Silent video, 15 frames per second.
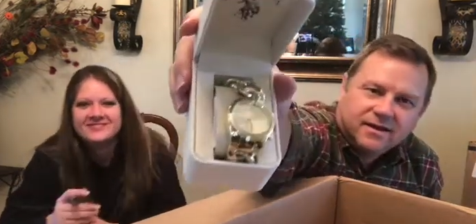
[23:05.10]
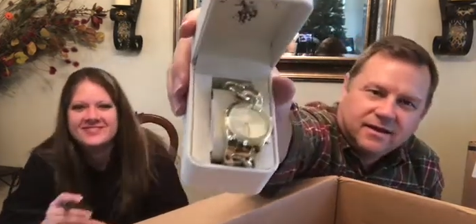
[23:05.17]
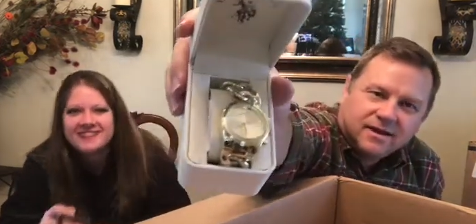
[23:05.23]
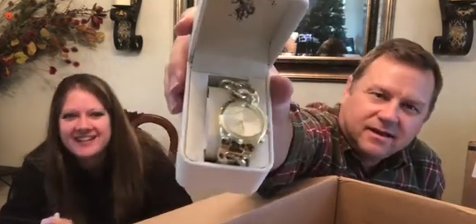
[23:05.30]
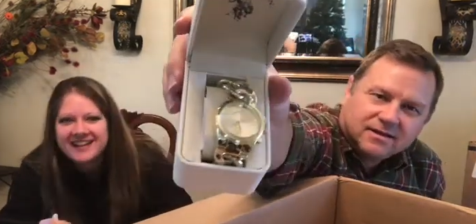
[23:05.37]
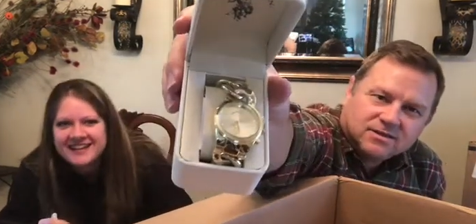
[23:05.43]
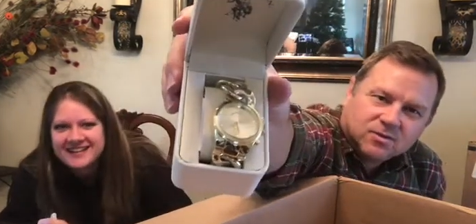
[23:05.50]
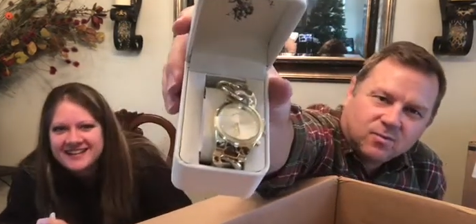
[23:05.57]

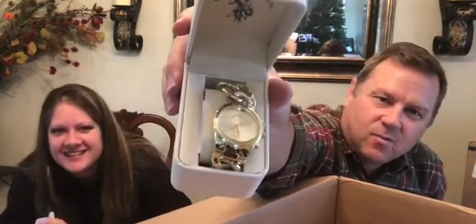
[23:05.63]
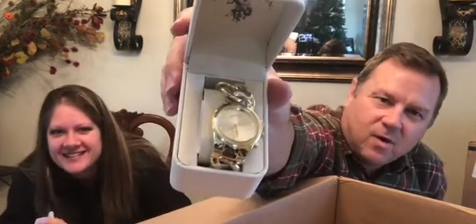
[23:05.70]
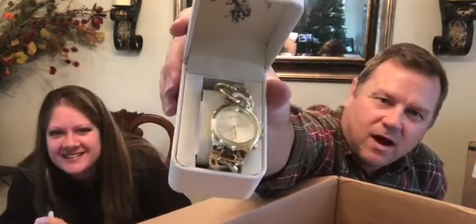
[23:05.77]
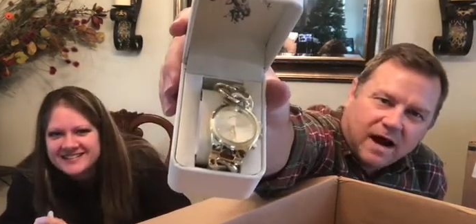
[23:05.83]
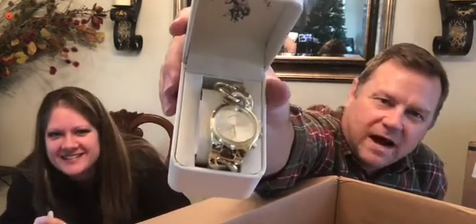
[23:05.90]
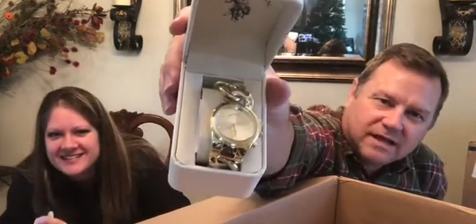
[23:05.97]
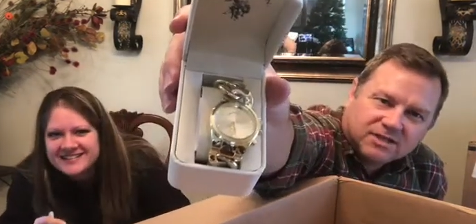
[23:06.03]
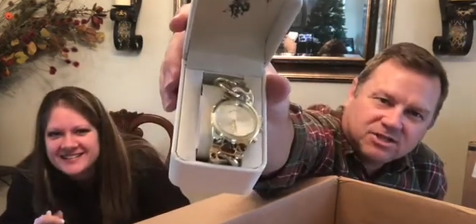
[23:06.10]
Speaker 1: It's I a
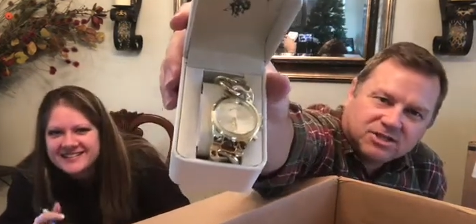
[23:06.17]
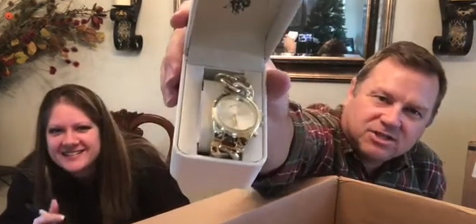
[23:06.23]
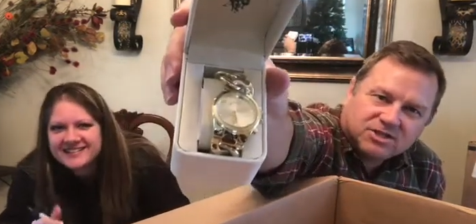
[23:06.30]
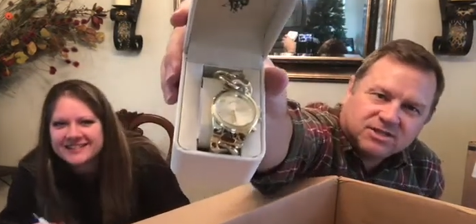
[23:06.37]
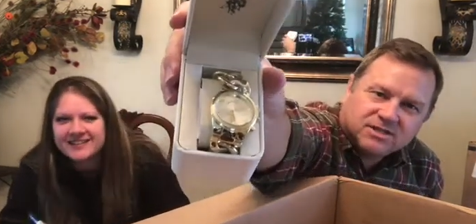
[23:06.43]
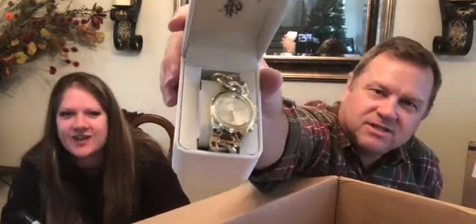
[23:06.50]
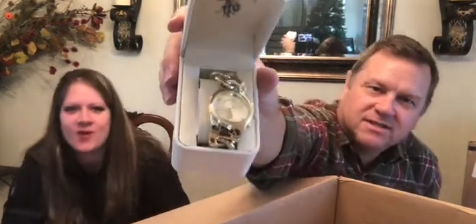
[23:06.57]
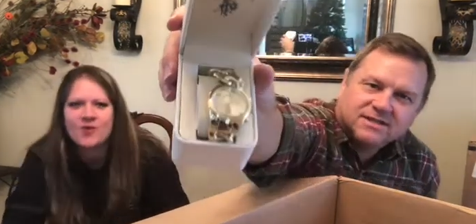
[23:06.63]
watch.
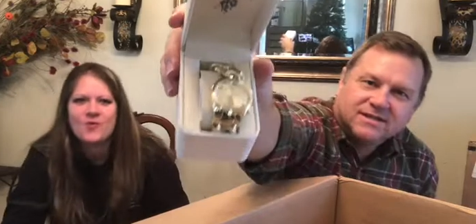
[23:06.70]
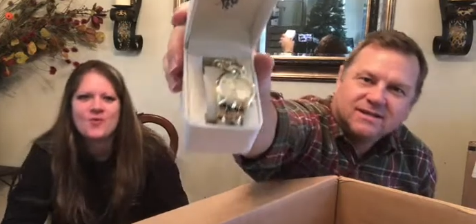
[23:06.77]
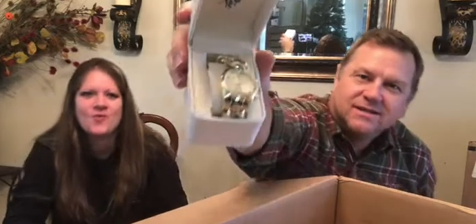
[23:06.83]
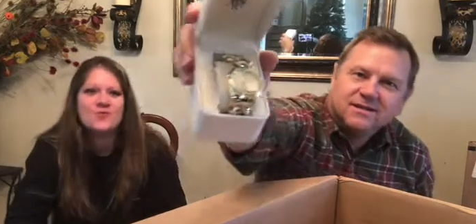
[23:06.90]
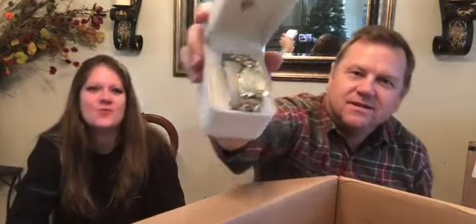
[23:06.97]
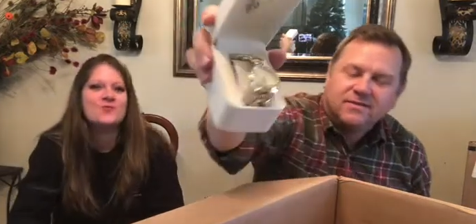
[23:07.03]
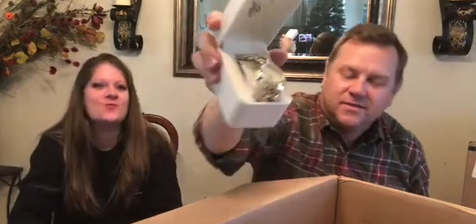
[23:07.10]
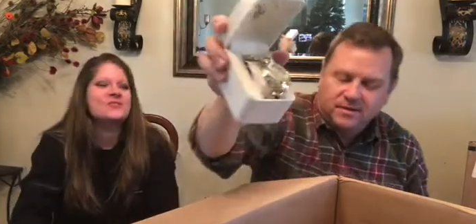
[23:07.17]
It.
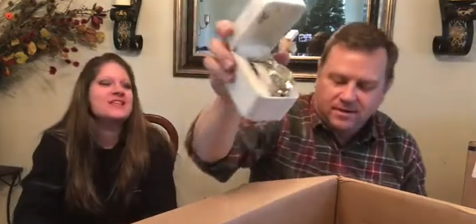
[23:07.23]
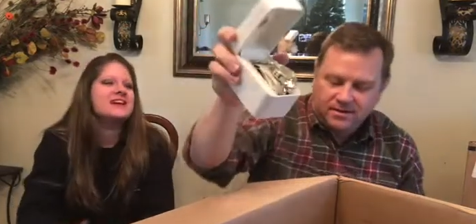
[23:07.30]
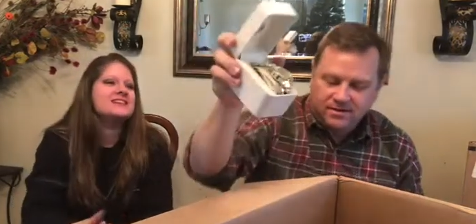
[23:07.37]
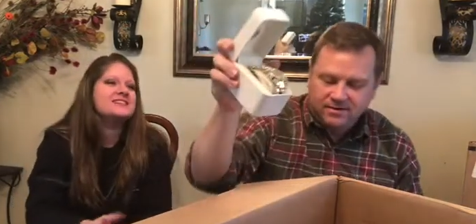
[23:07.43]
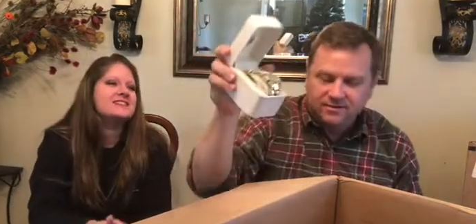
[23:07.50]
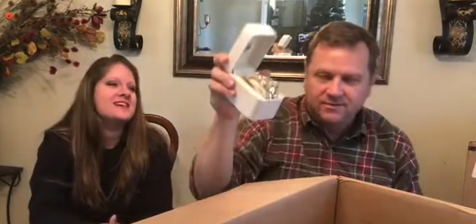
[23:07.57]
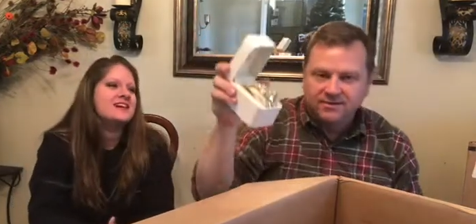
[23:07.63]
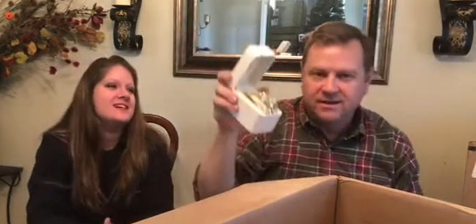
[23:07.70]
Oh,
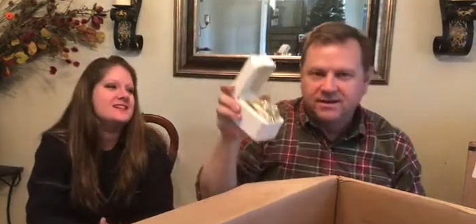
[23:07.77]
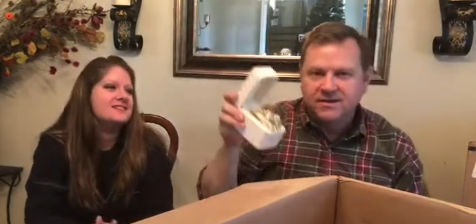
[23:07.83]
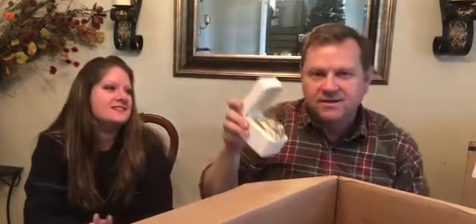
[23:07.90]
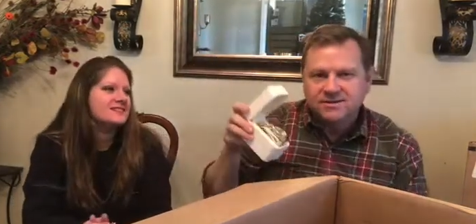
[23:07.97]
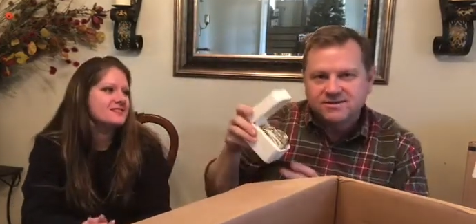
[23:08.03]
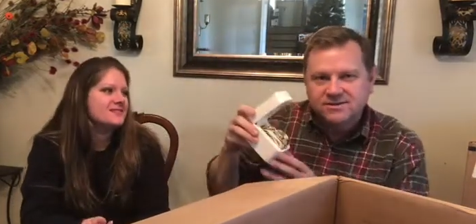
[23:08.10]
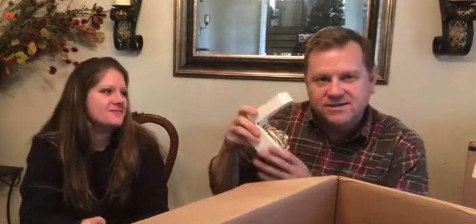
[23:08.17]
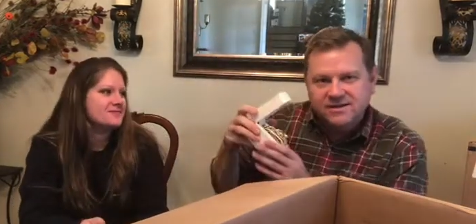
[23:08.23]
that's I'm gonna let
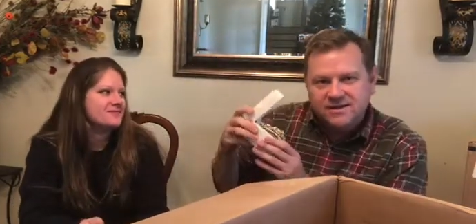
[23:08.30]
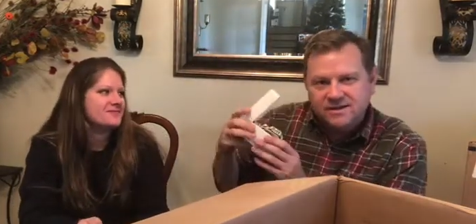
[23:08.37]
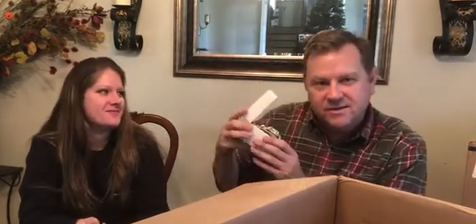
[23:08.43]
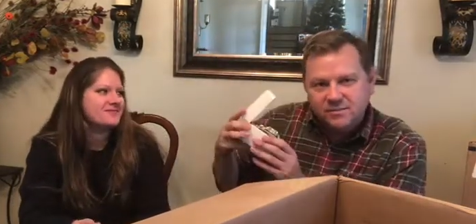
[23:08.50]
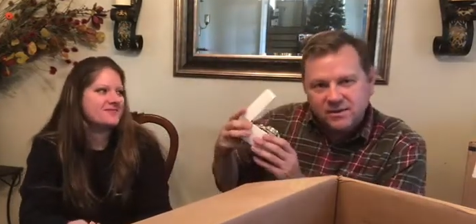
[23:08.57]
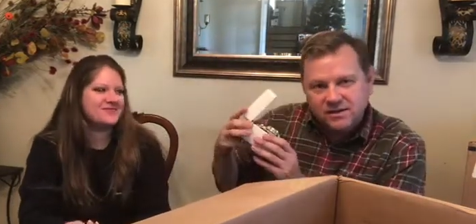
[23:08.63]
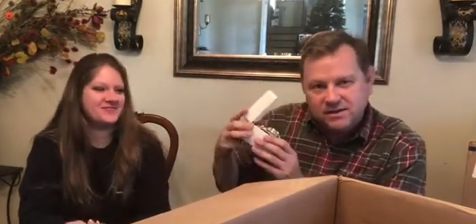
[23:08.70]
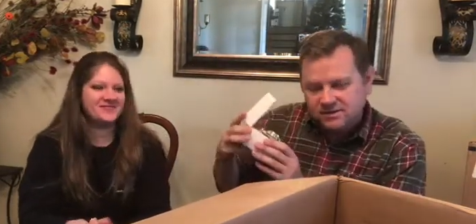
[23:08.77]
her see it
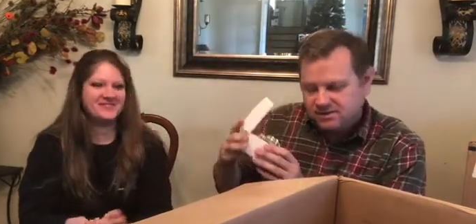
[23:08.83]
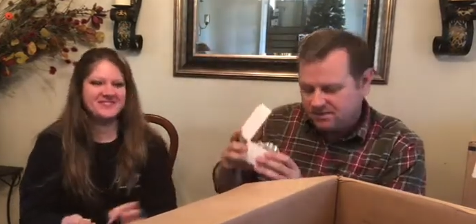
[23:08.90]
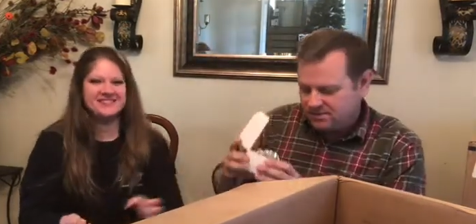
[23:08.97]
because